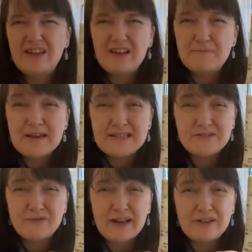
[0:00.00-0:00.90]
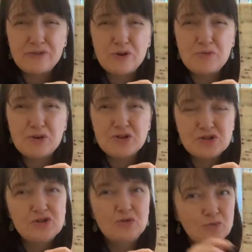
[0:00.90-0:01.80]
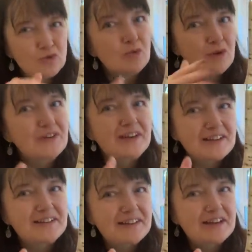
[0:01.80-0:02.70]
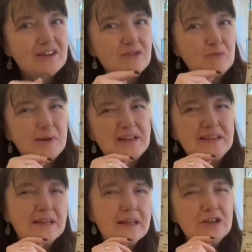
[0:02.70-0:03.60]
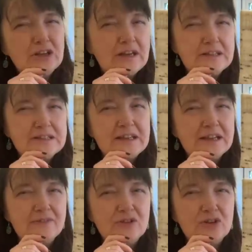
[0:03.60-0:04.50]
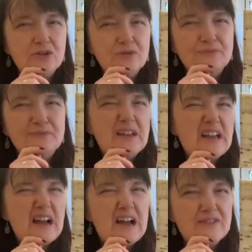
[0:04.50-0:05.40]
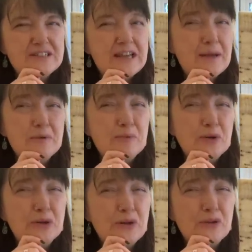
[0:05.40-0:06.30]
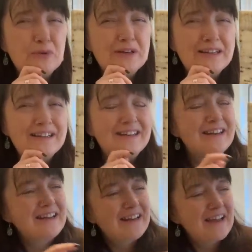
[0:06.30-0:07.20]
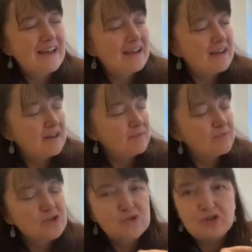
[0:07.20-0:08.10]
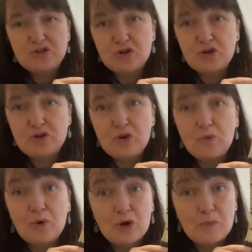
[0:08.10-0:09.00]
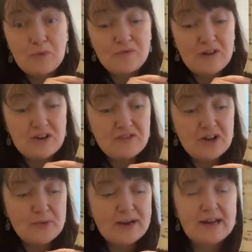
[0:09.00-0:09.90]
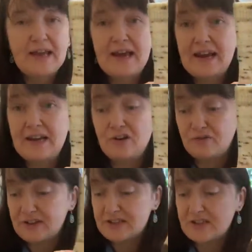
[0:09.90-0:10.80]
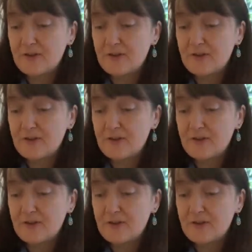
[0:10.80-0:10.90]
It makes it fly through because you're wanting to get to the end of the repeat, and then you get to the end of it and you go, have a time to put another one in. So they do work up very, very quickly, and I love this.